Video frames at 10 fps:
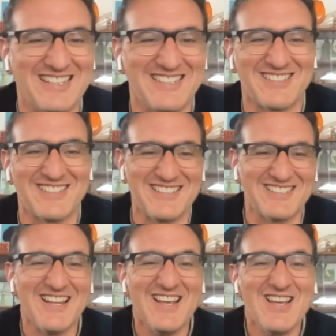these
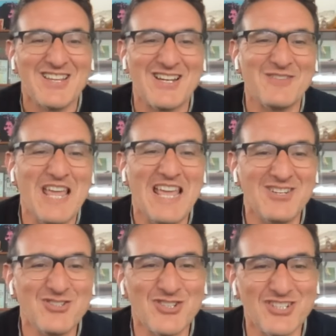these kind of
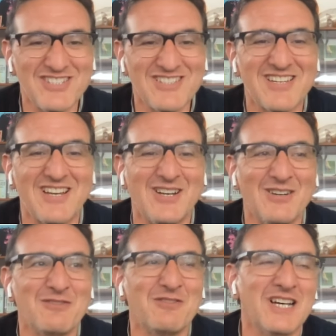engines
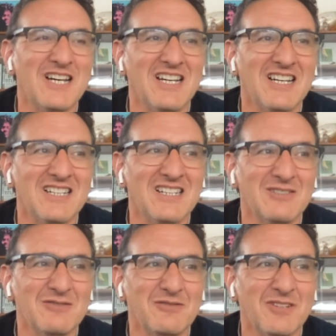of uh,
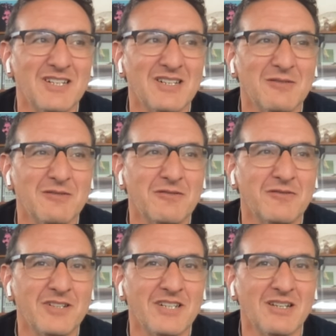of of
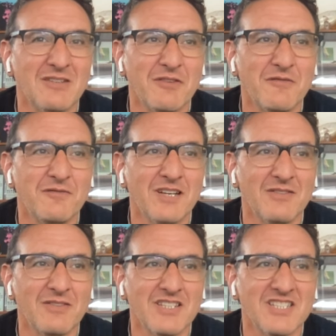of the
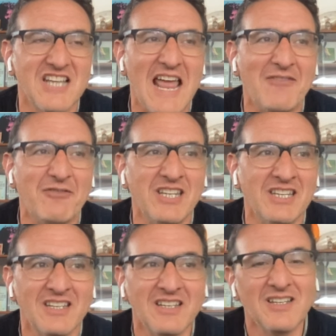of the
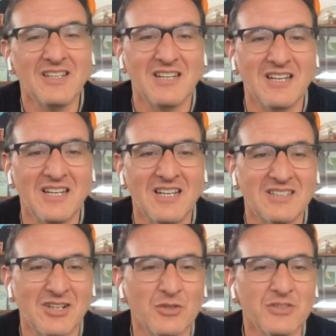savvy uh,
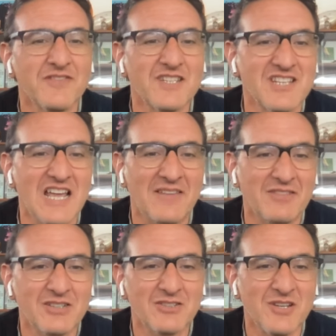cult of the
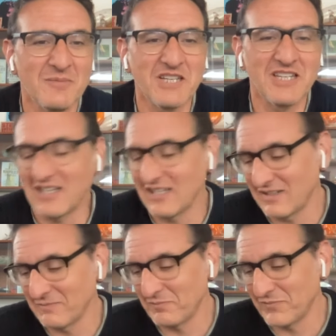savvy or something. Um,
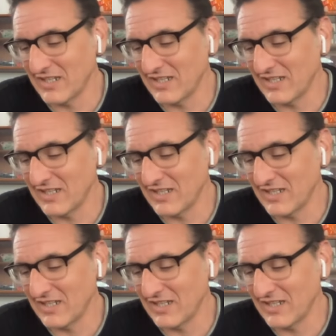right.